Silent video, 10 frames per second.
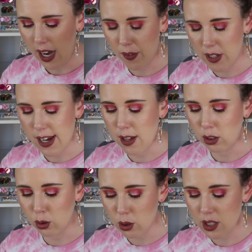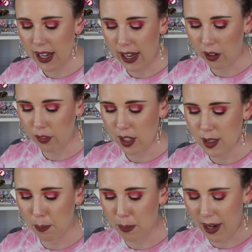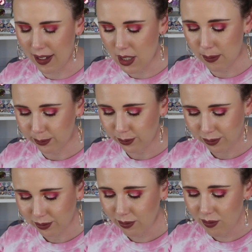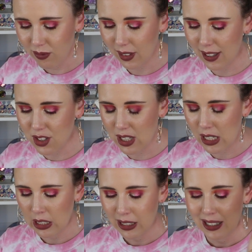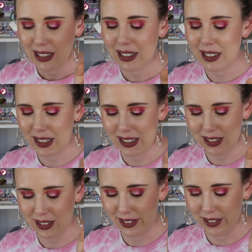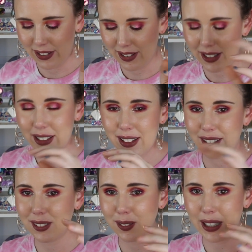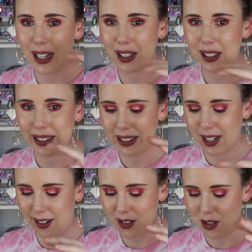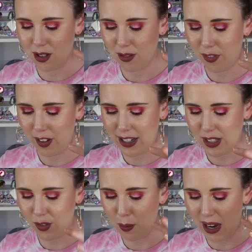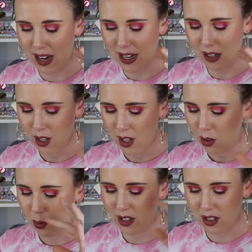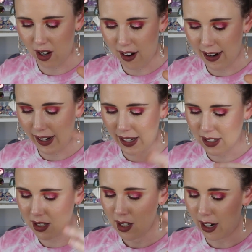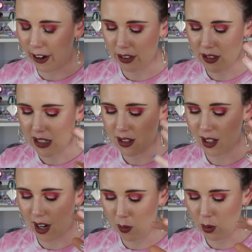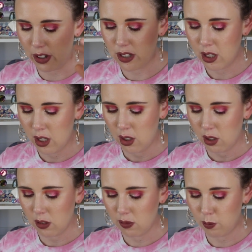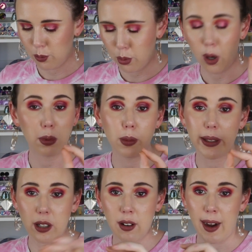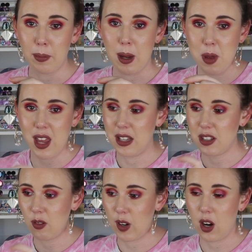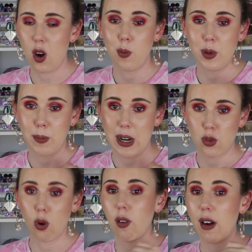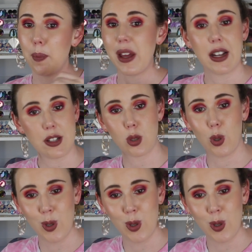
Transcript: everyday looks out of it, but I just I don't know. The, the little kind of like cartoon face for me with its eyes, I think that I would probably crap my pants if I opened my drawer up and I saw,